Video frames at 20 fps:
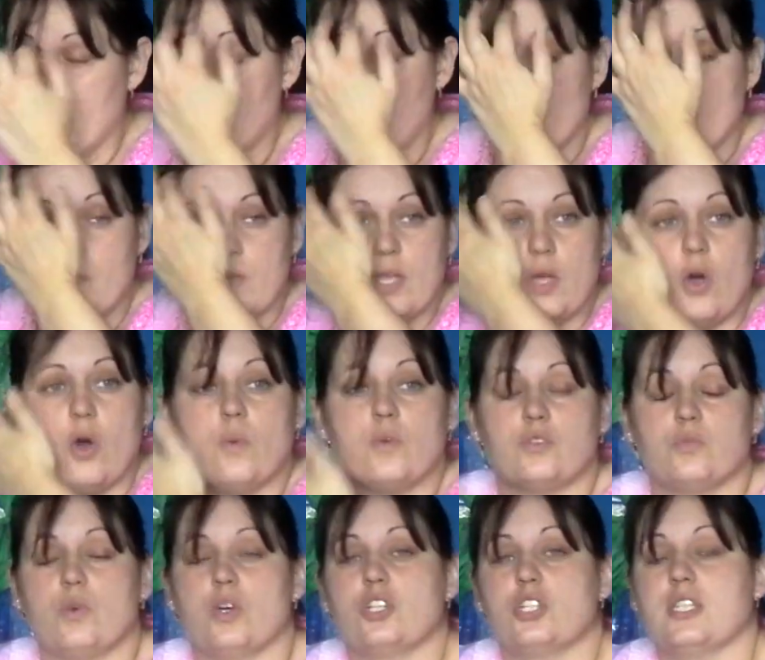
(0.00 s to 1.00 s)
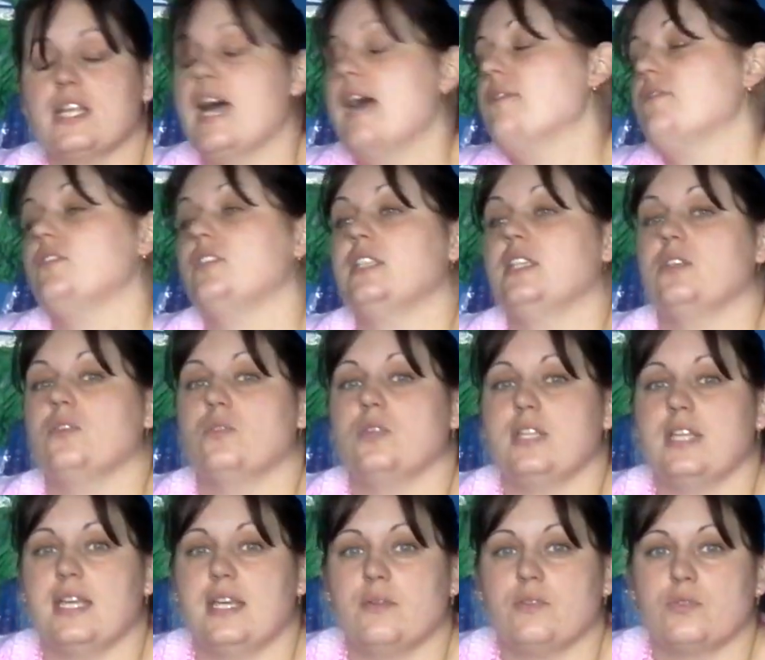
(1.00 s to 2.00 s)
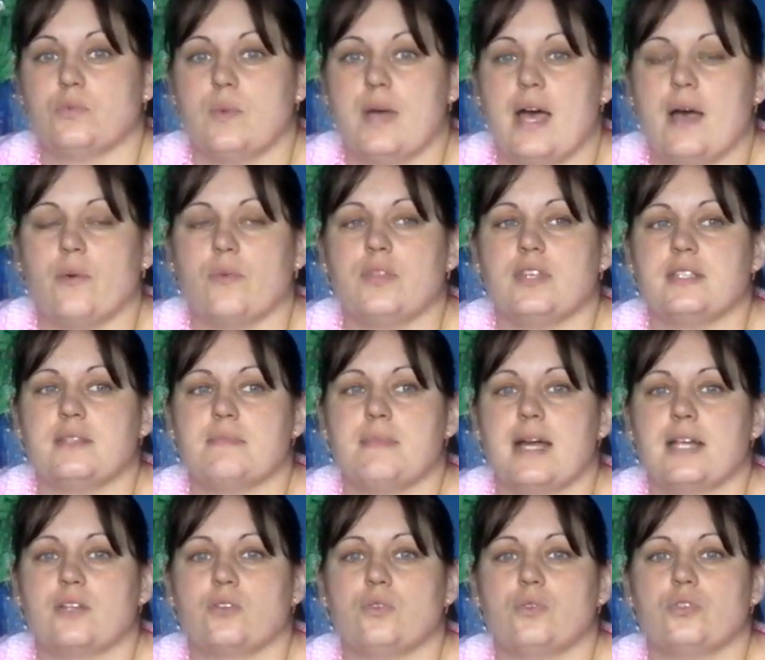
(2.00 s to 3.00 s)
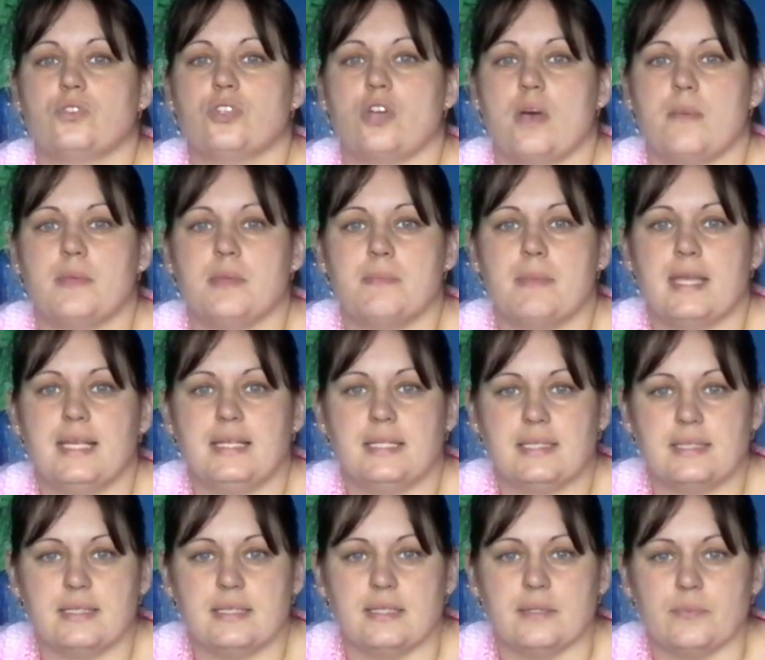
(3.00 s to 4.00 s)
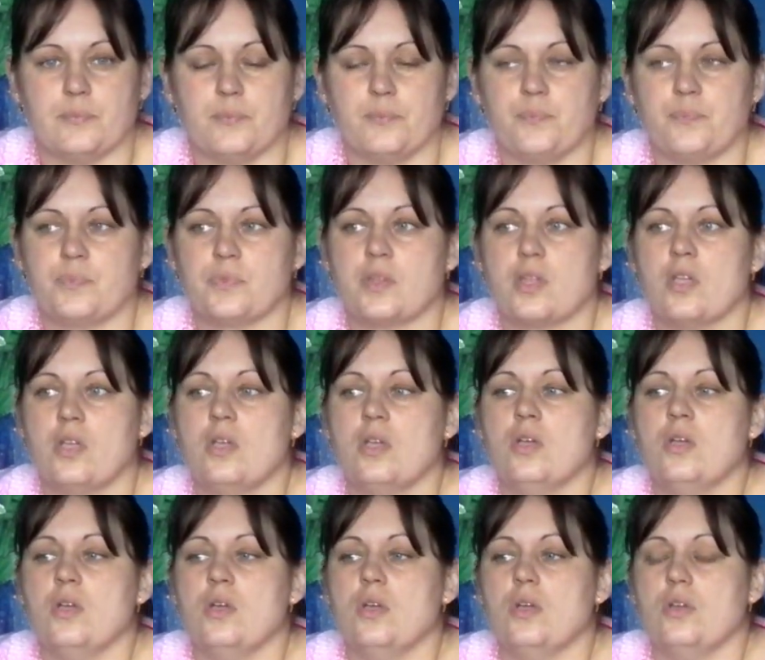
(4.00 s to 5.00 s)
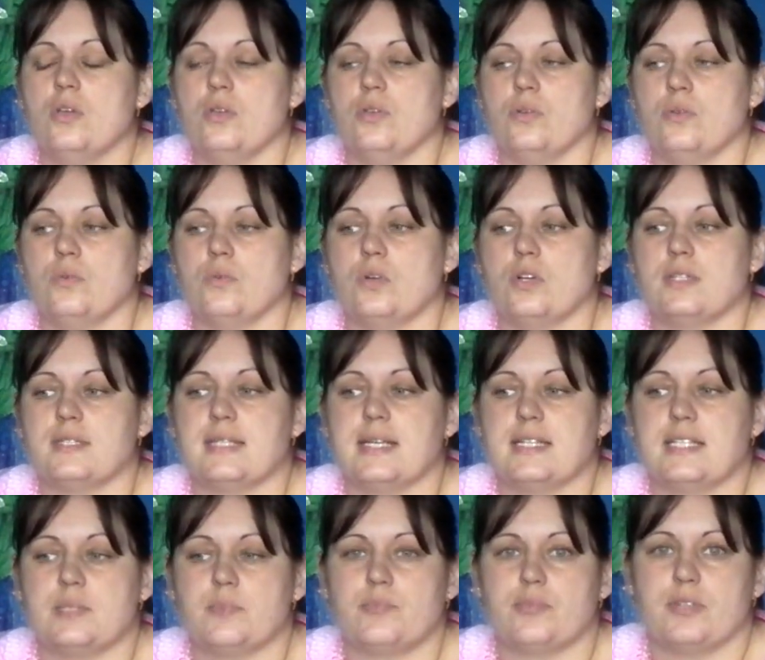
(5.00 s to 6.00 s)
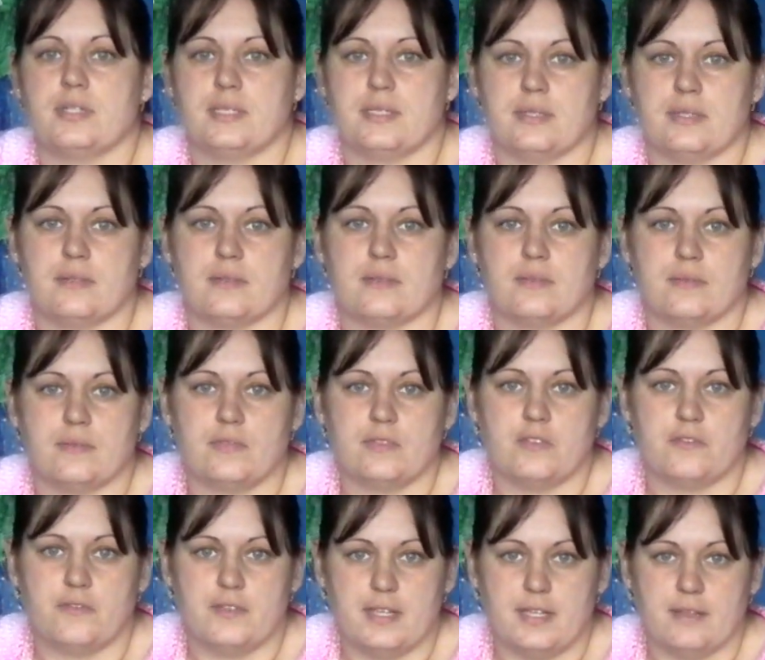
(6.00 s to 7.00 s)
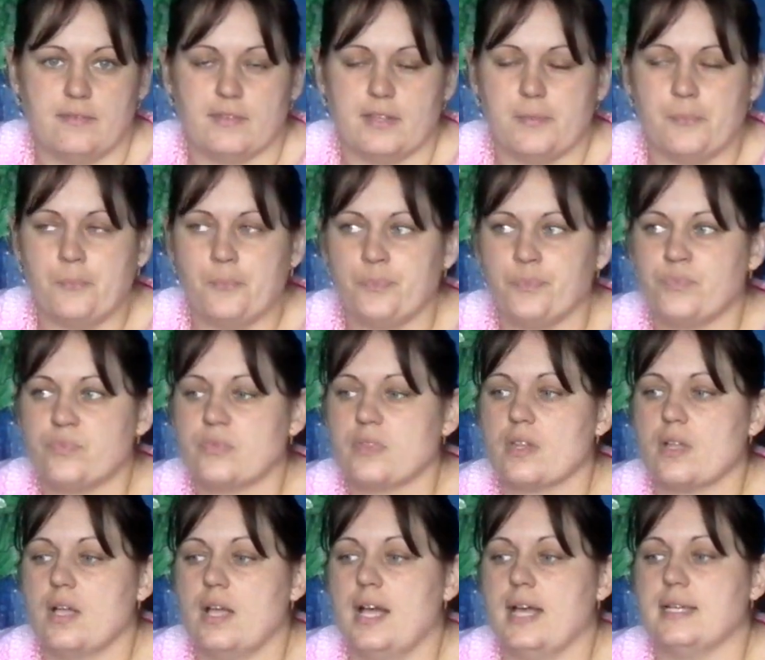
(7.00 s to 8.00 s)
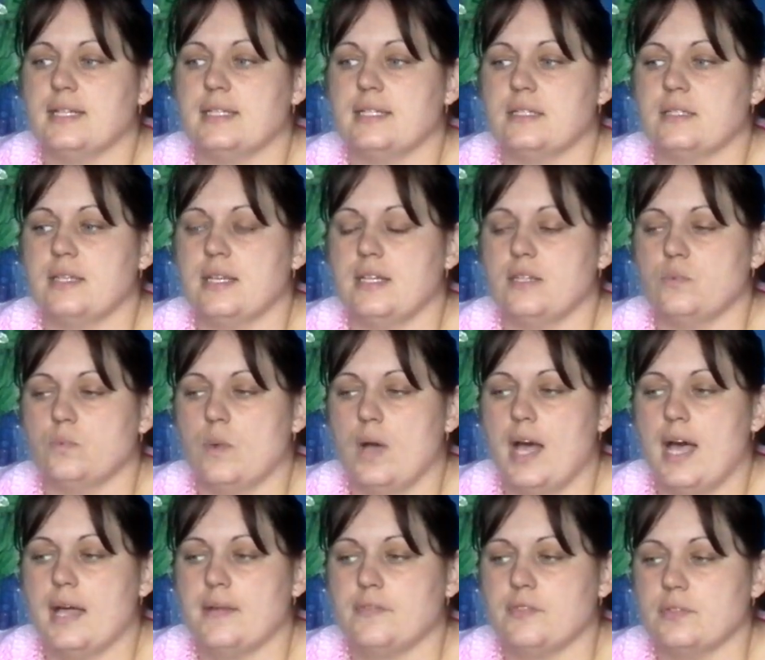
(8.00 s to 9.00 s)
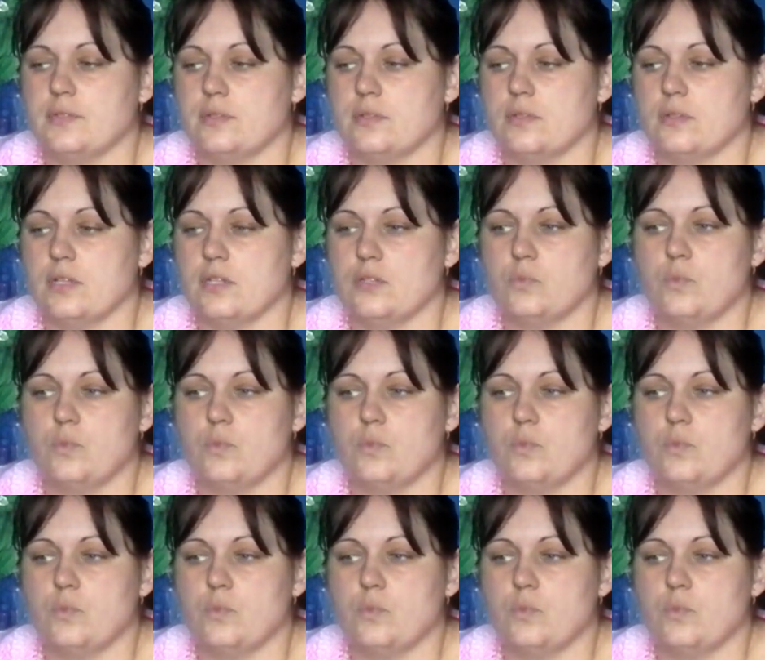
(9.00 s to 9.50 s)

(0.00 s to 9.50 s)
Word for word: And we always watch that every single year as well. There's a man called Tommy Mason who got sent to prison for thieving, and his wife's